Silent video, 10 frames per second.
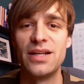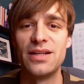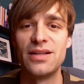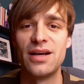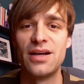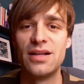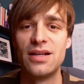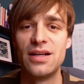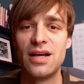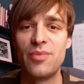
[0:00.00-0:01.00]
And
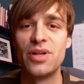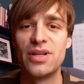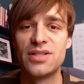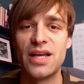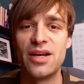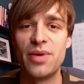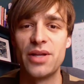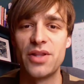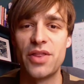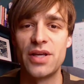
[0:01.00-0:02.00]
I'm really excited
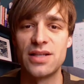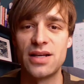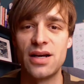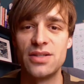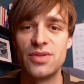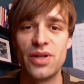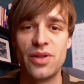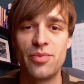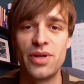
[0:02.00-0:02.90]
about the things that God's doing